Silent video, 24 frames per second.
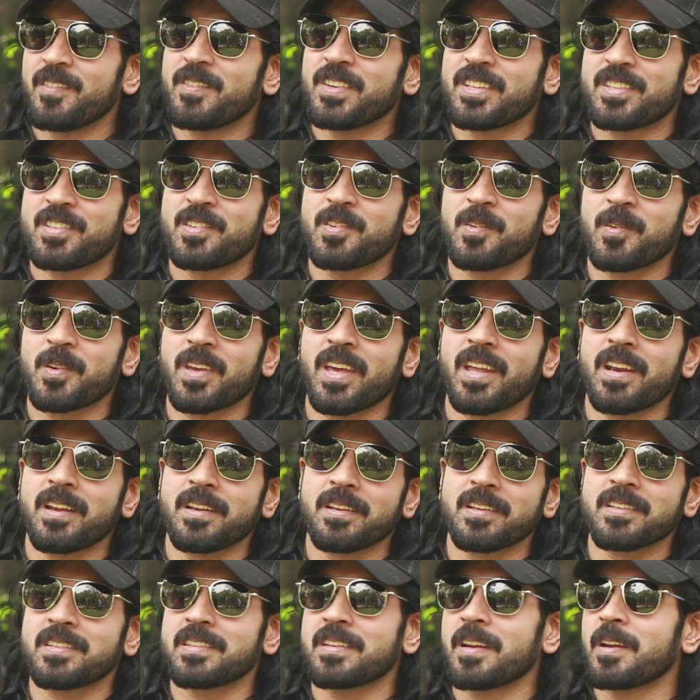which you can
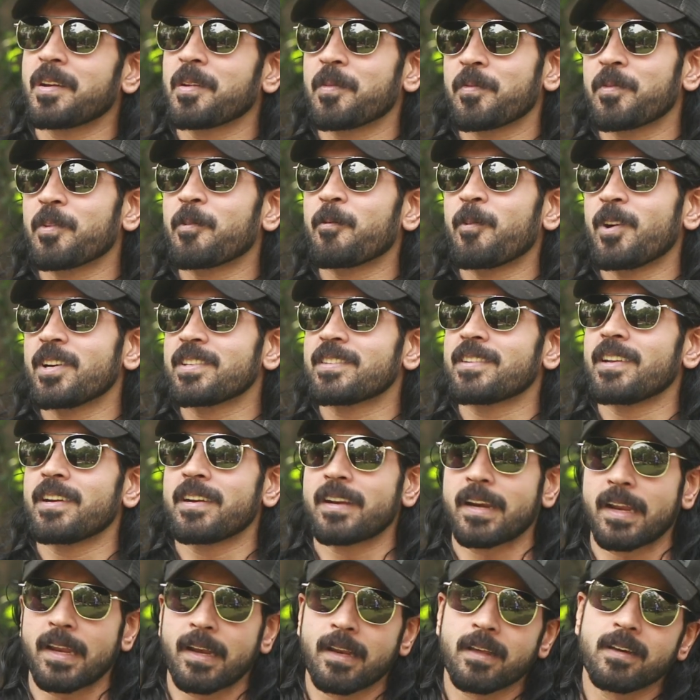understand if you watch the
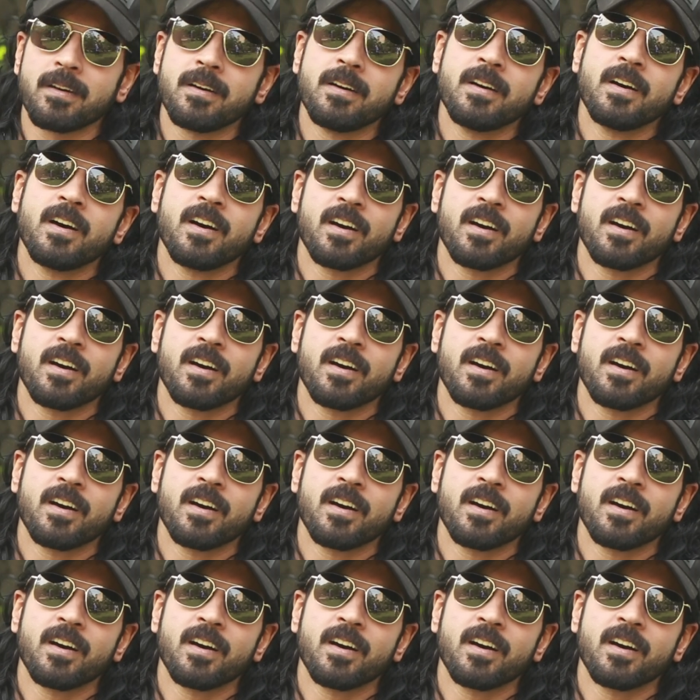trailer.